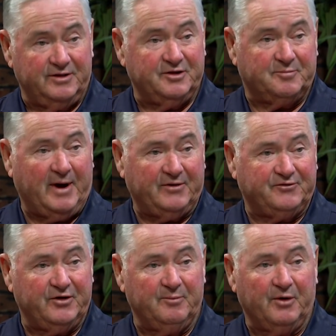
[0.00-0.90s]
this past
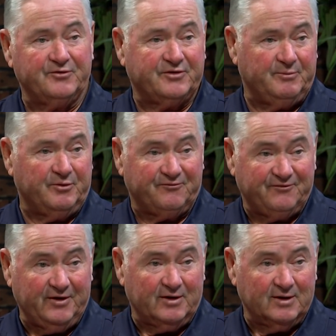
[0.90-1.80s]
year, most of them are
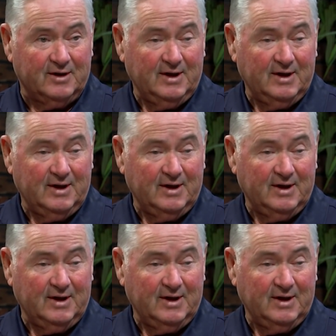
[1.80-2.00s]
filled,